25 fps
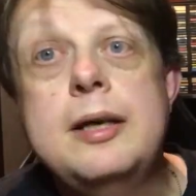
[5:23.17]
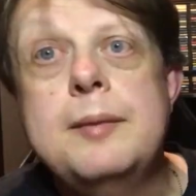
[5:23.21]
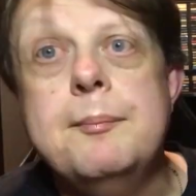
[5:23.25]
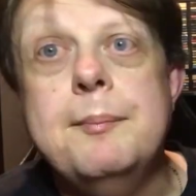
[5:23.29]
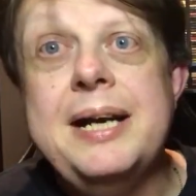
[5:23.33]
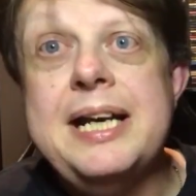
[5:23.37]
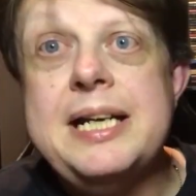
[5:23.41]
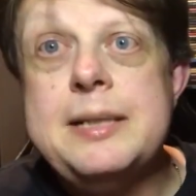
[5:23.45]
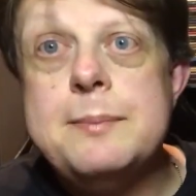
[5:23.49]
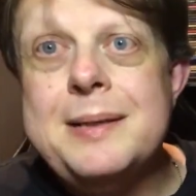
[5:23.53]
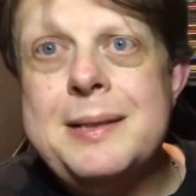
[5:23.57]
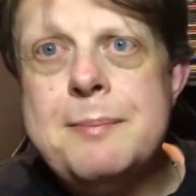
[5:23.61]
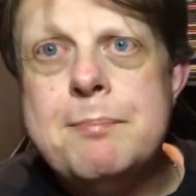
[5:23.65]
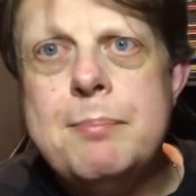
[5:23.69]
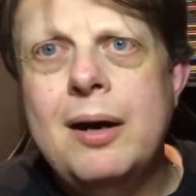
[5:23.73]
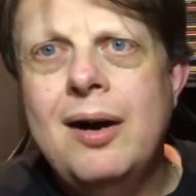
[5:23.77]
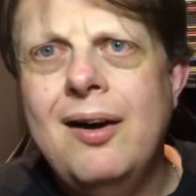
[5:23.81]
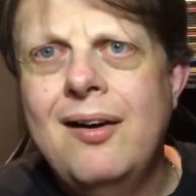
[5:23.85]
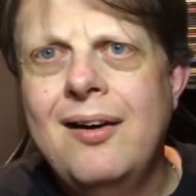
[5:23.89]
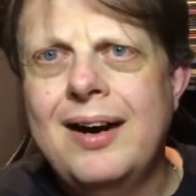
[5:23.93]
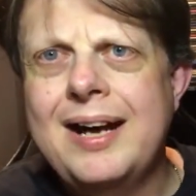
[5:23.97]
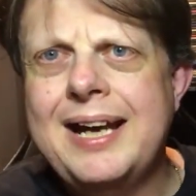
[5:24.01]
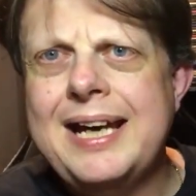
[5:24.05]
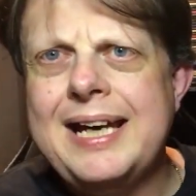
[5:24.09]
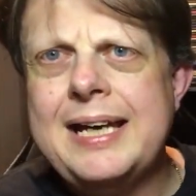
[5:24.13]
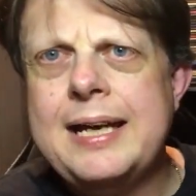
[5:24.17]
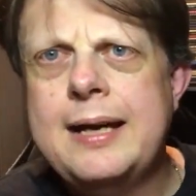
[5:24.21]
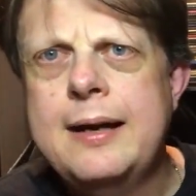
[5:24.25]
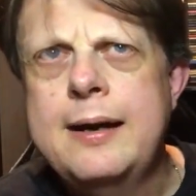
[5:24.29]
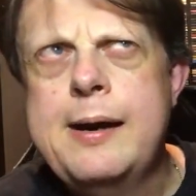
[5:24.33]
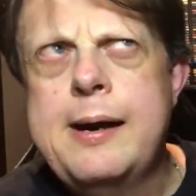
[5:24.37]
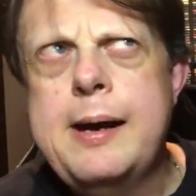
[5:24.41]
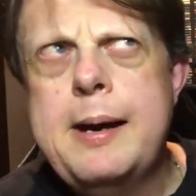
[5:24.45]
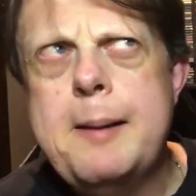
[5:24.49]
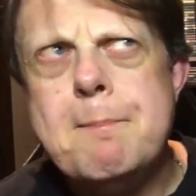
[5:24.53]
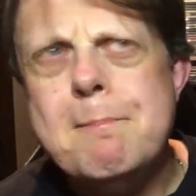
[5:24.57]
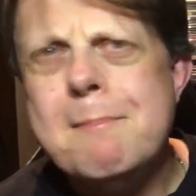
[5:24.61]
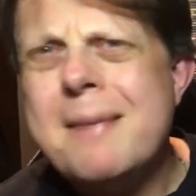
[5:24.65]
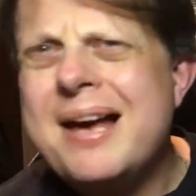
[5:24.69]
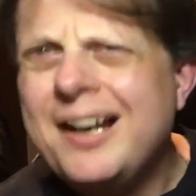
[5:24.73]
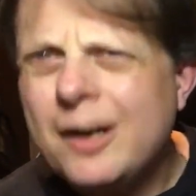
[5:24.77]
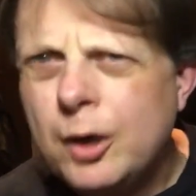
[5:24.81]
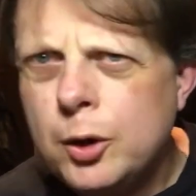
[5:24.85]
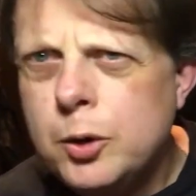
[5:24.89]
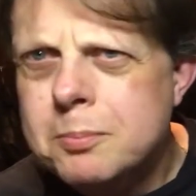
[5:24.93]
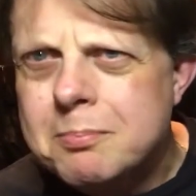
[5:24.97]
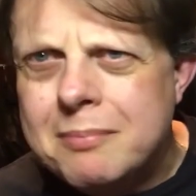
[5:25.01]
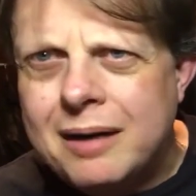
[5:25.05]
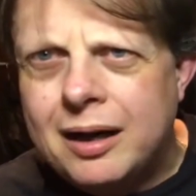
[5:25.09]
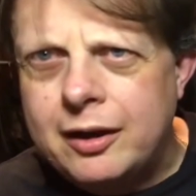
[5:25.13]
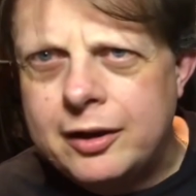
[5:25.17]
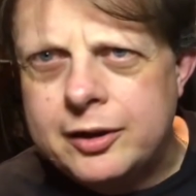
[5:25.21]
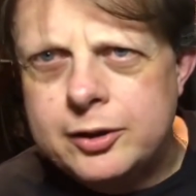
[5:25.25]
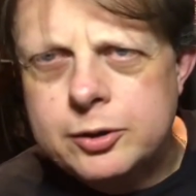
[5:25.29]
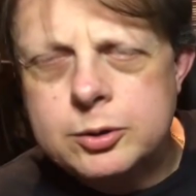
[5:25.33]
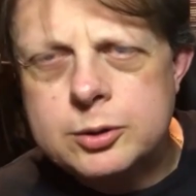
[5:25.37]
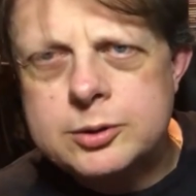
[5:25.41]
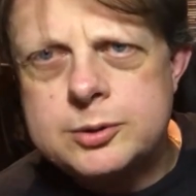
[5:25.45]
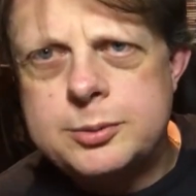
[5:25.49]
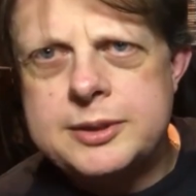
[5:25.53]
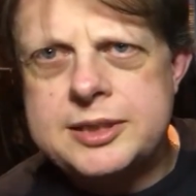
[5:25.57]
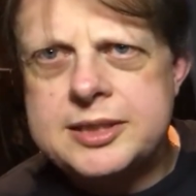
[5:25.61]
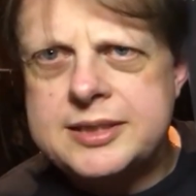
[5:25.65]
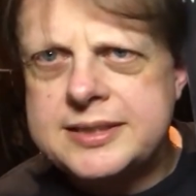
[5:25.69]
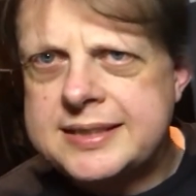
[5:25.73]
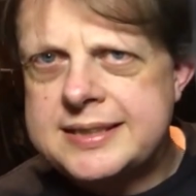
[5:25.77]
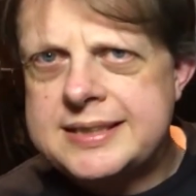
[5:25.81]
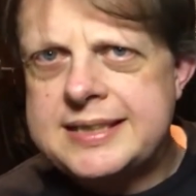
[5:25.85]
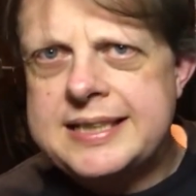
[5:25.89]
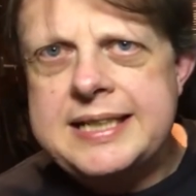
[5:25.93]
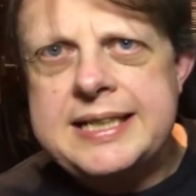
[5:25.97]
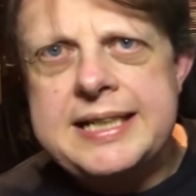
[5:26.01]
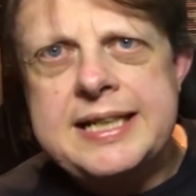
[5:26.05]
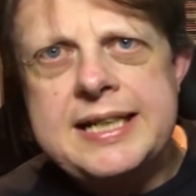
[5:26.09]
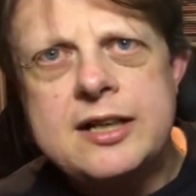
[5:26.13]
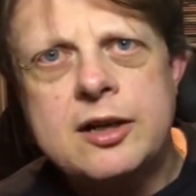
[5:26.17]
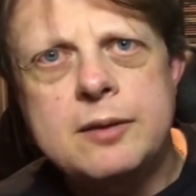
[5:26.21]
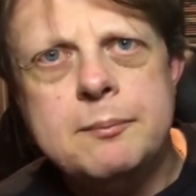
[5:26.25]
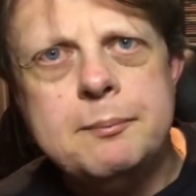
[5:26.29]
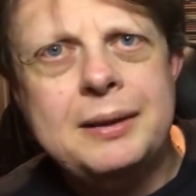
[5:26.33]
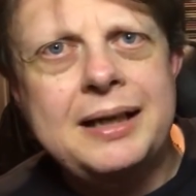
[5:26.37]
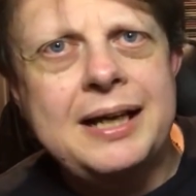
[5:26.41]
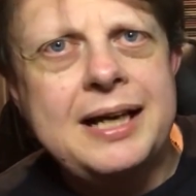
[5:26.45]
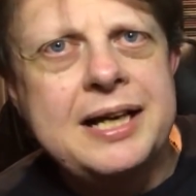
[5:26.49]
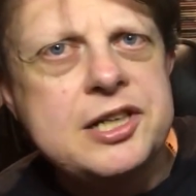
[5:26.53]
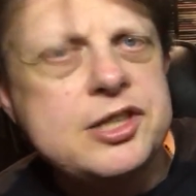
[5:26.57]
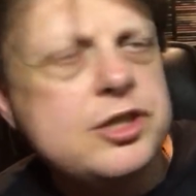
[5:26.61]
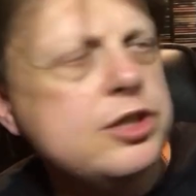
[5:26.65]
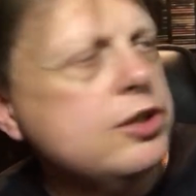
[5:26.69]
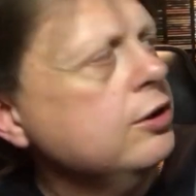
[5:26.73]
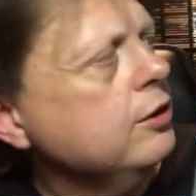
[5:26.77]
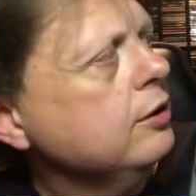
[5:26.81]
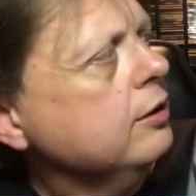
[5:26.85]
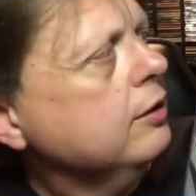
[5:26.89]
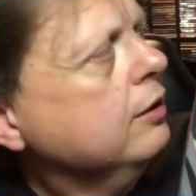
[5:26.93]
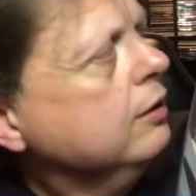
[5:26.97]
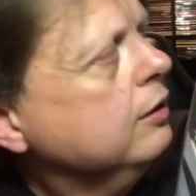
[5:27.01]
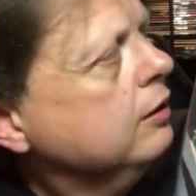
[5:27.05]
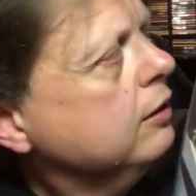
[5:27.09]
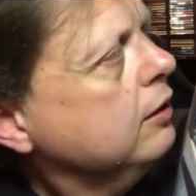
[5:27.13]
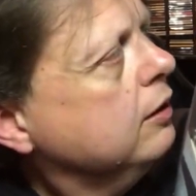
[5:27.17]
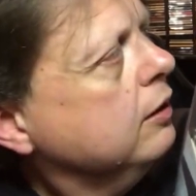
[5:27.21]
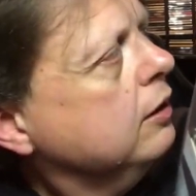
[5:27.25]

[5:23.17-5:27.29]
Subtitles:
made me buy Mellow Miles, which is a CD compilation